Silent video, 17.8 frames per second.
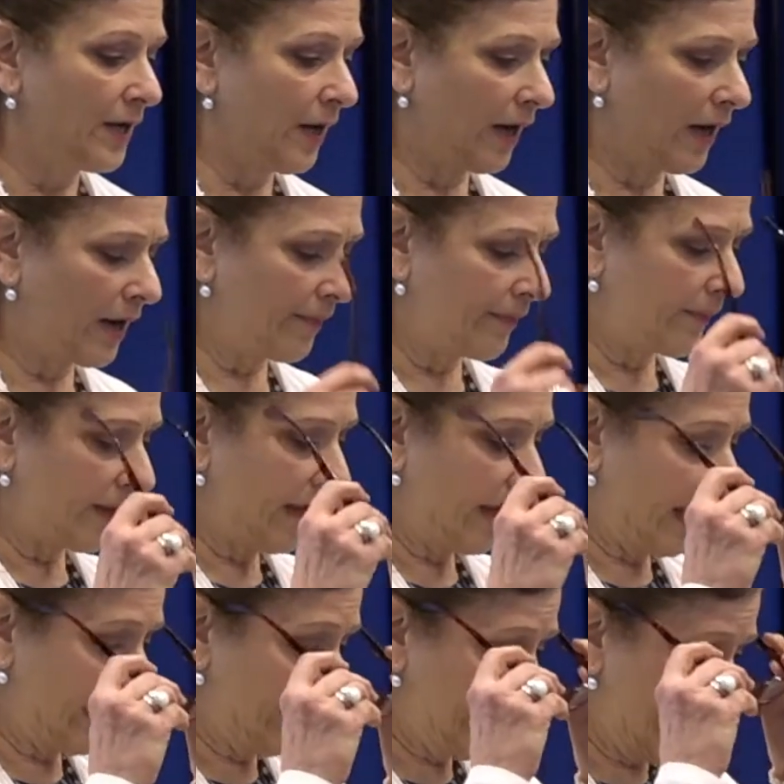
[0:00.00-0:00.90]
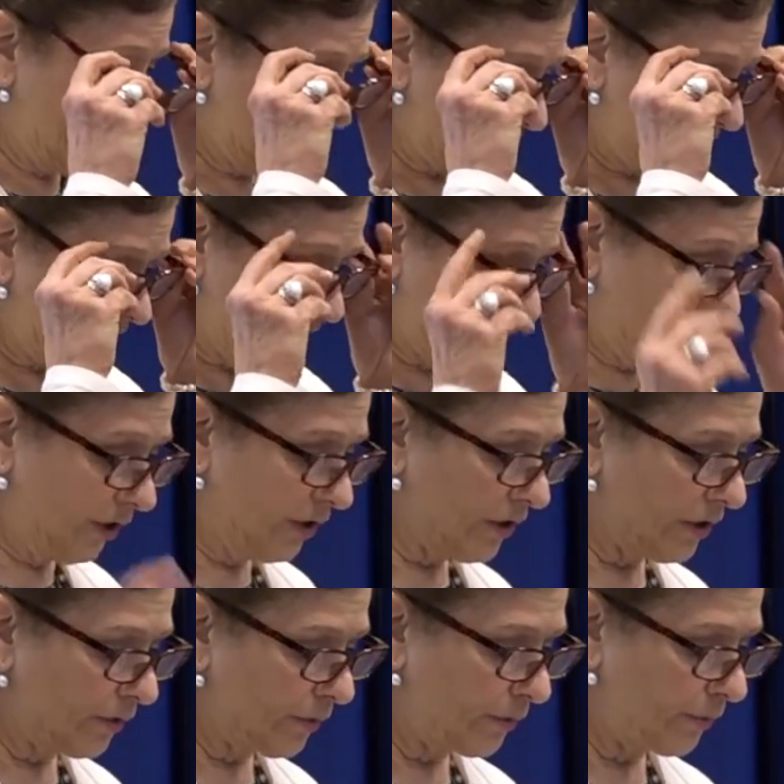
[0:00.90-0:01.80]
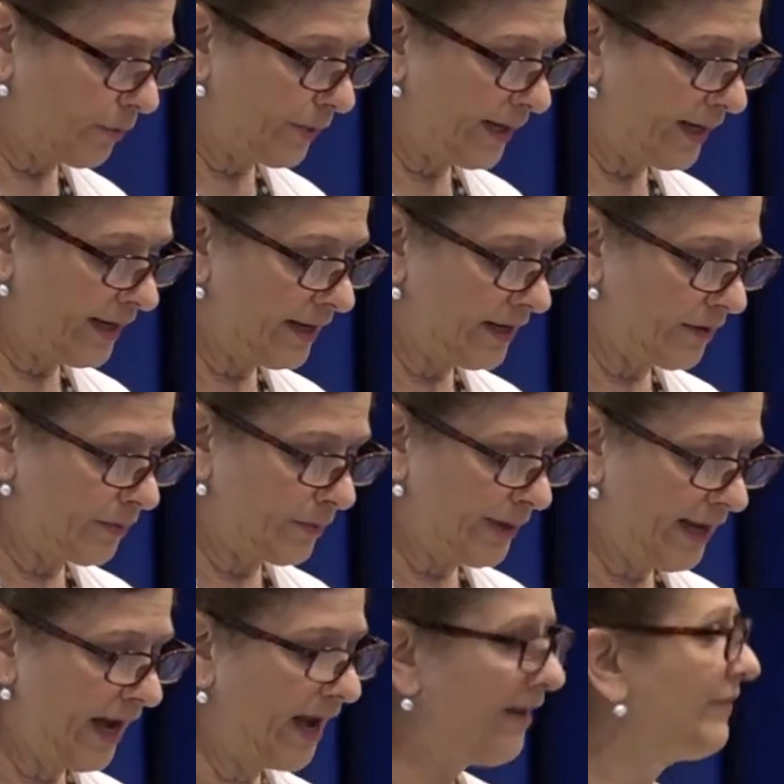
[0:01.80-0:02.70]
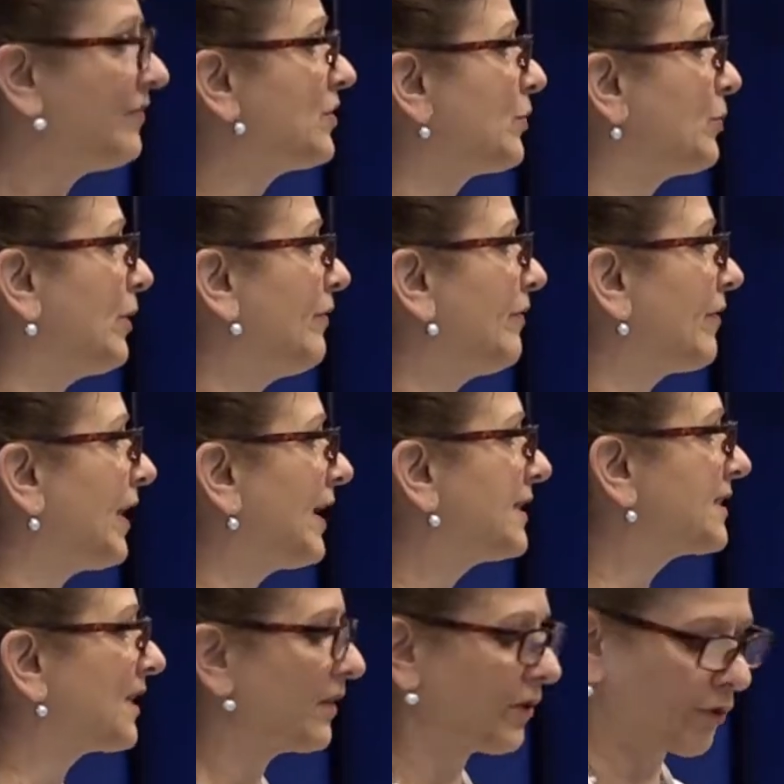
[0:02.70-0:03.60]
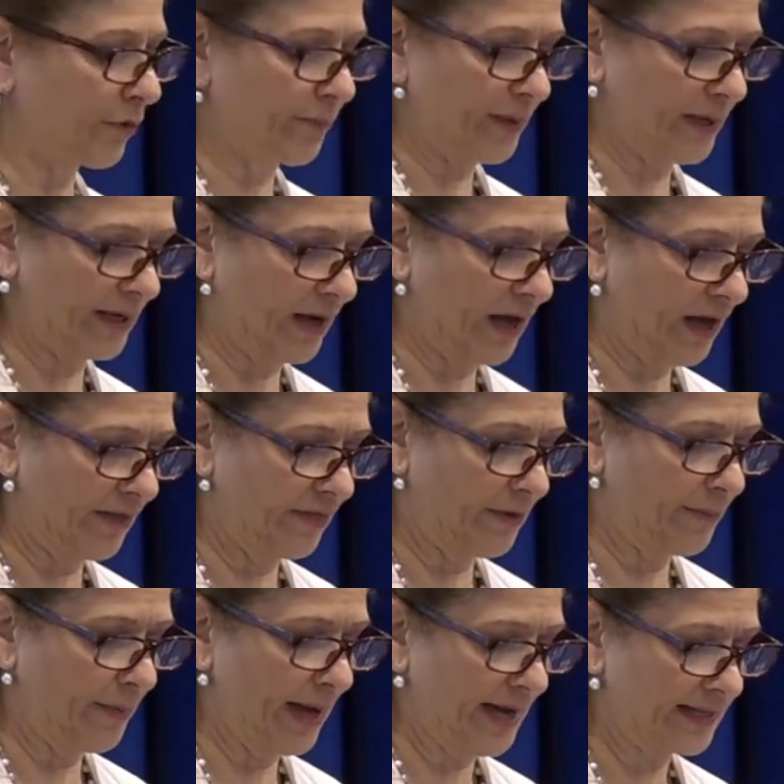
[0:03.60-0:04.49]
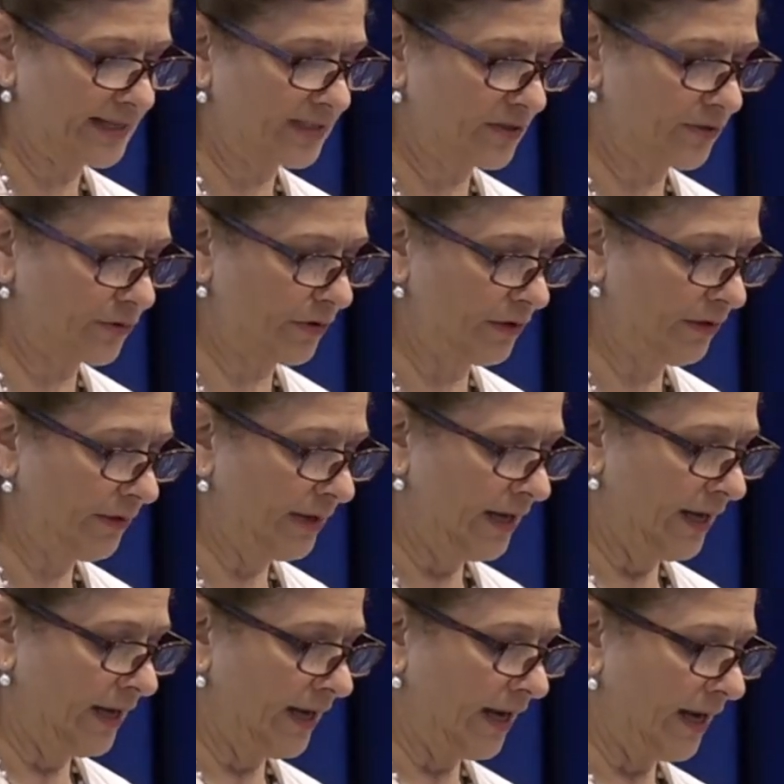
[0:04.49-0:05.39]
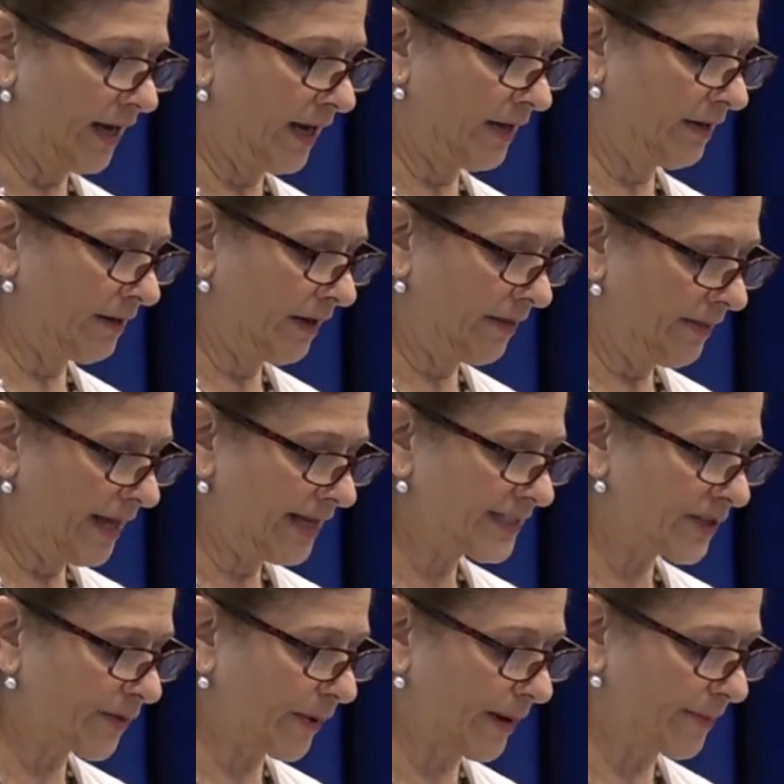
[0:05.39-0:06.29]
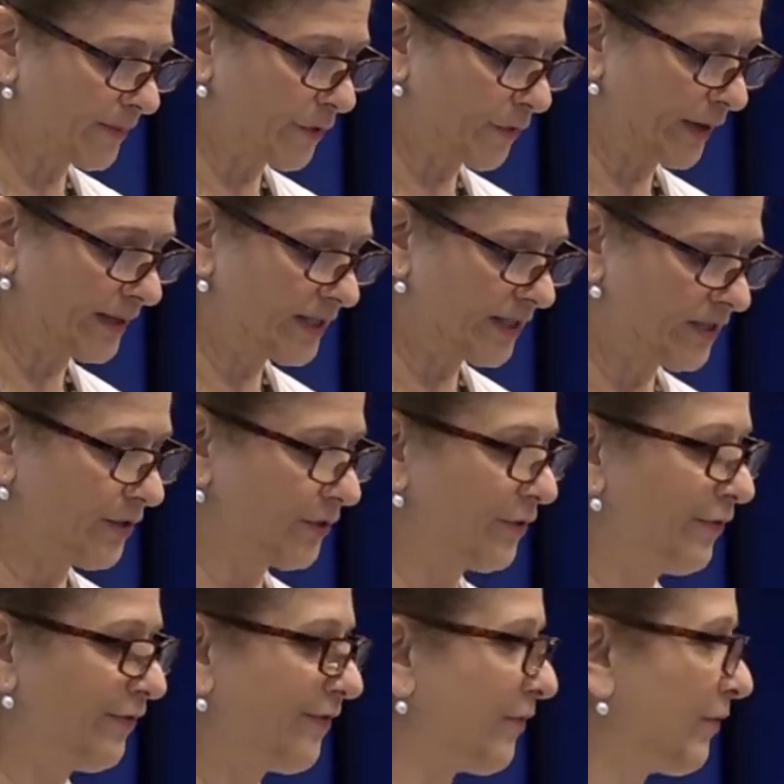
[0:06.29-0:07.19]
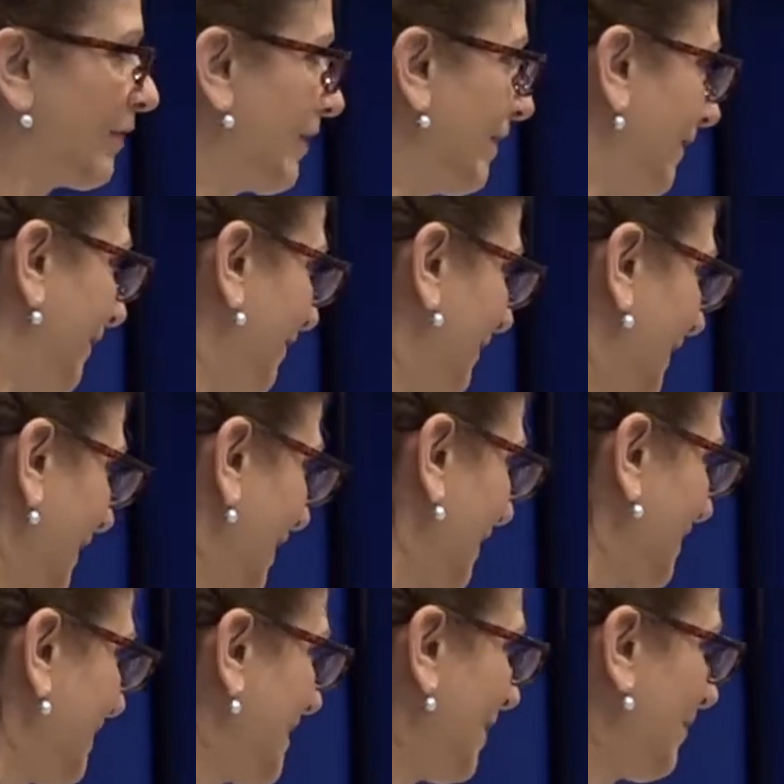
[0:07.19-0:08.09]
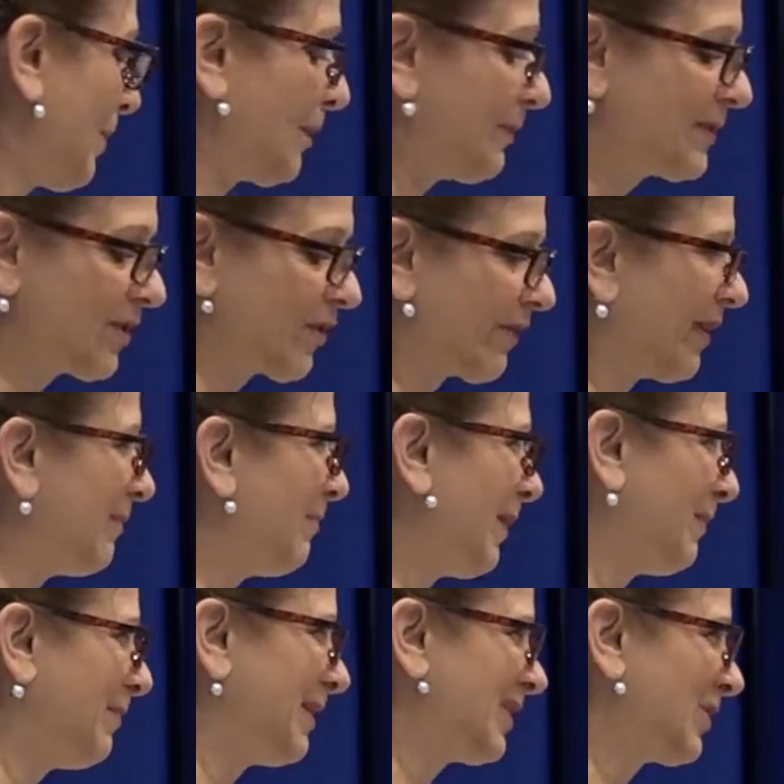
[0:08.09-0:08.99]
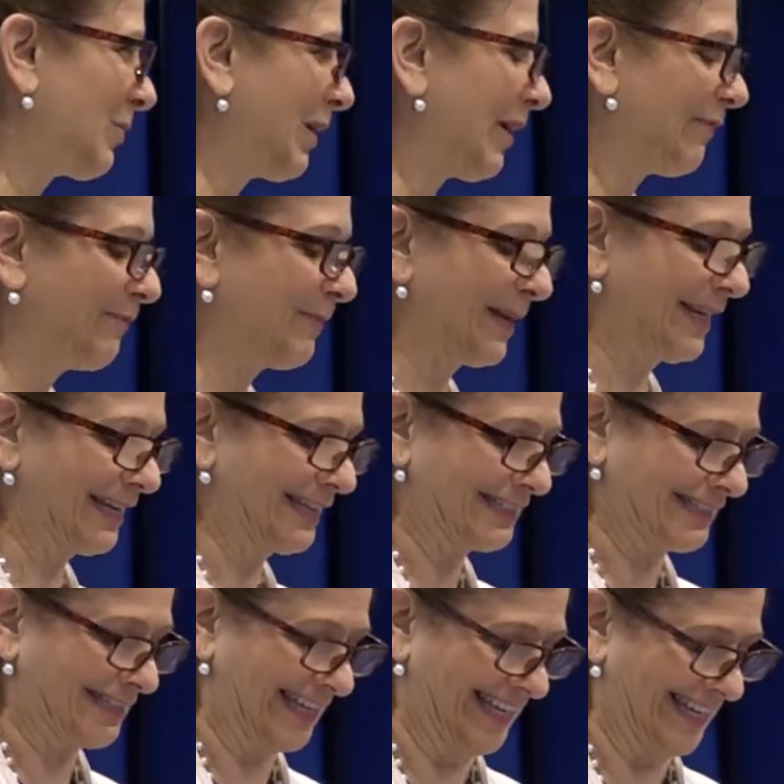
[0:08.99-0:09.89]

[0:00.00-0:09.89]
Um, and yet, still, we, we have to reflect a little bit on the pastoral, and, and that's what I'm going to do for, Tim, I'm sorry, maybe 12 minutes.